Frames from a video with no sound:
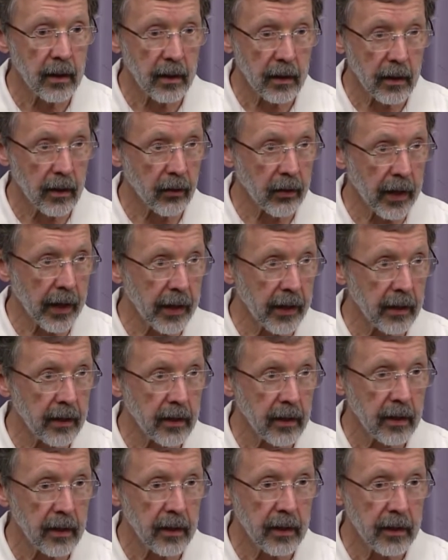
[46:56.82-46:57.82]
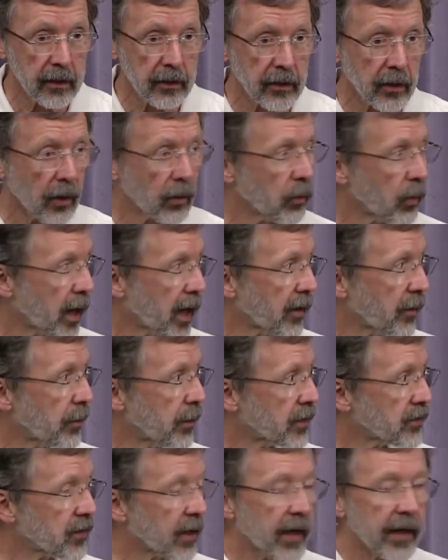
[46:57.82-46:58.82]
Okay? So one of them
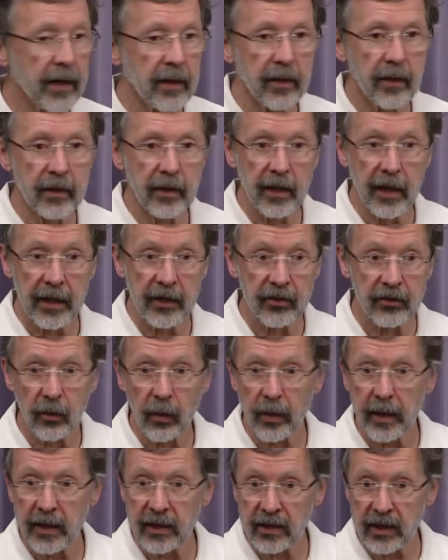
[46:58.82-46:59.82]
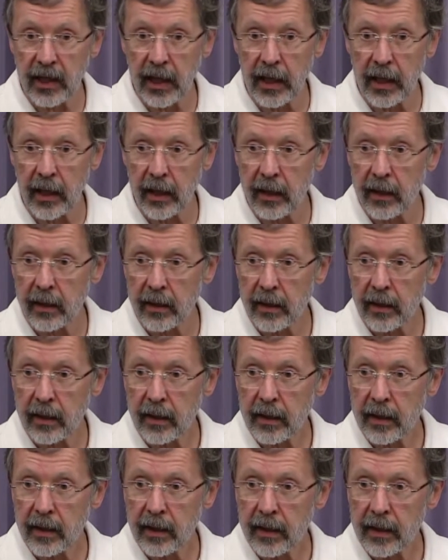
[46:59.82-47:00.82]
is like, like story is king.
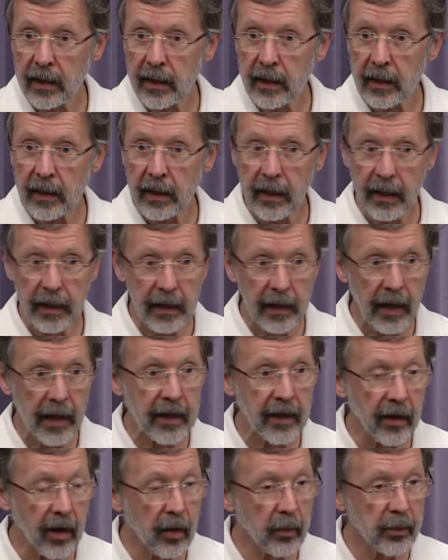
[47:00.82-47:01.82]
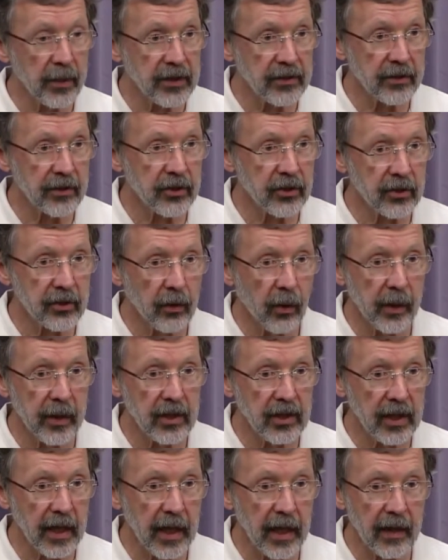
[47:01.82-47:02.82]
Like, like in our business, story
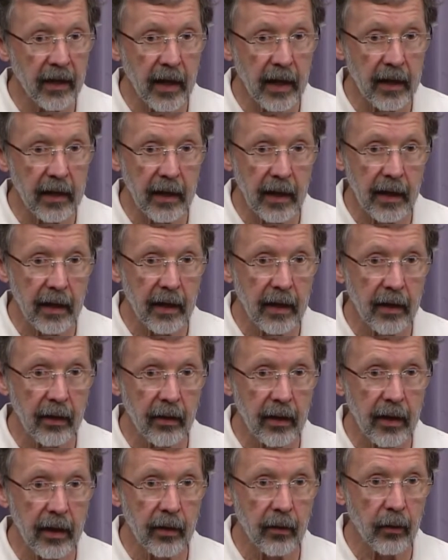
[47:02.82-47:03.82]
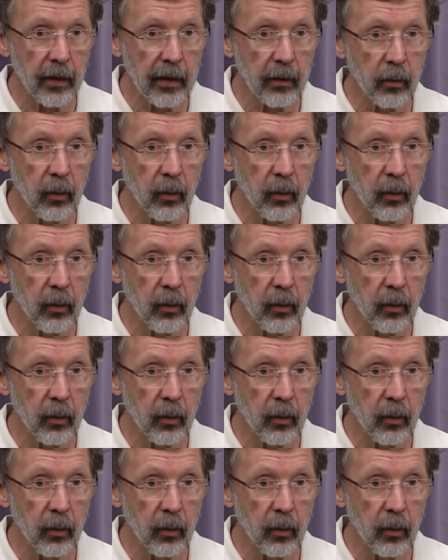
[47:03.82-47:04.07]
is king, and, and, and